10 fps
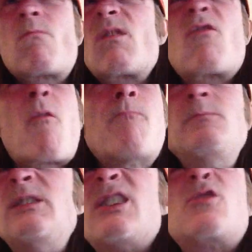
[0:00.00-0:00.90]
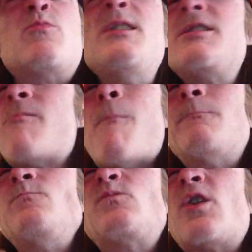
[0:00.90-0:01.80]
Last week,
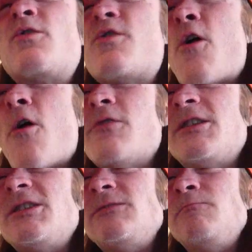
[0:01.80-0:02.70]
got it already.